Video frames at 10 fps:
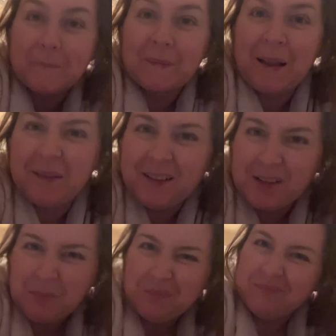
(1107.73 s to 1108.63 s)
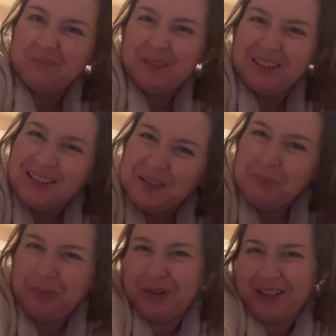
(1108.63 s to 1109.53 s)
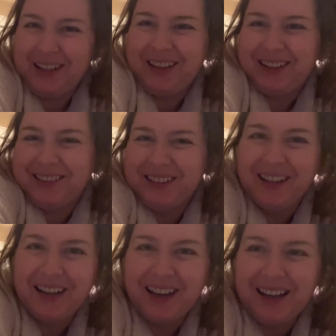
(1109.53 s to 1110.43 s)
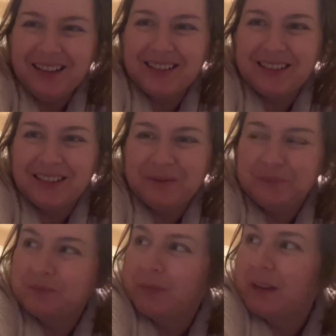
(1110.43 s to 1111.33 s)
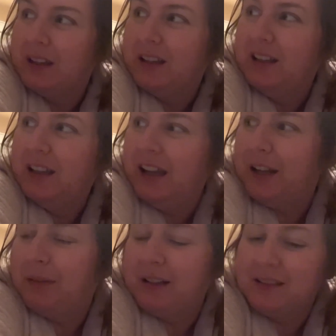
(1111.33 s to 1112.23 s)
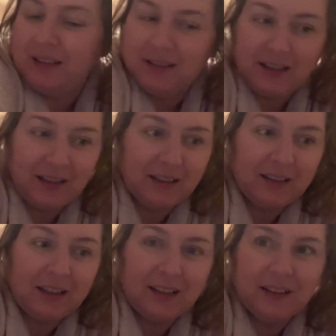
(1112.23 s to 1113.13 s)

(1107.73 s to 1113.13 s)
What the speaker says: It looks pretty easy, I guess. Anyways, it's getting late.